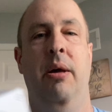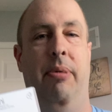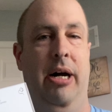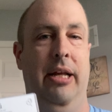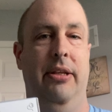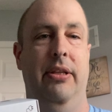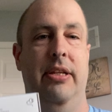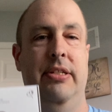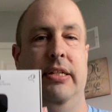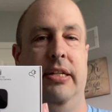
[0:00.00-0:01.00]
But
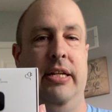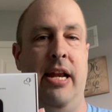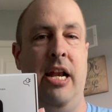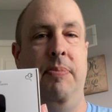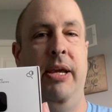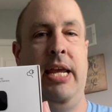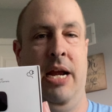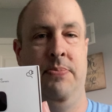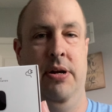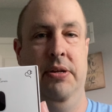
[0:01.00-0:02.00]
this is a 1080p
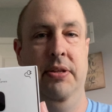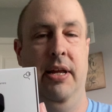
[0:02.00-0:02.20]
camera,